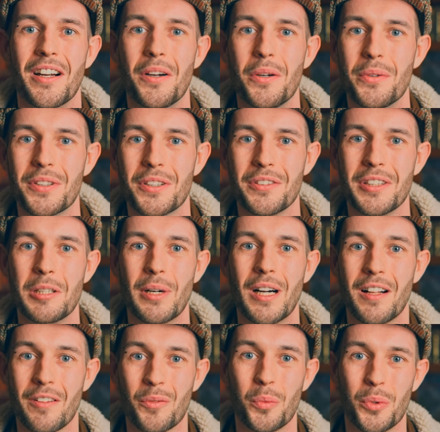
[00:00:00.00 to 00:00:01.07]
own career
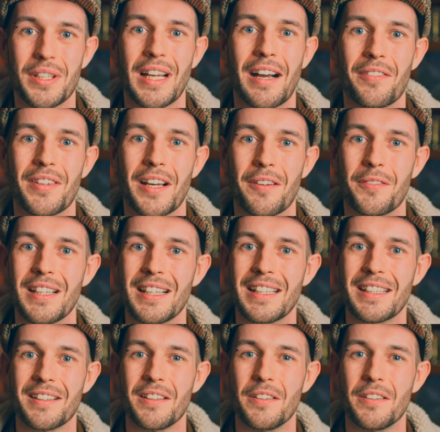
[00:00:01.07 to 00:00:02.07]
path would have that feeling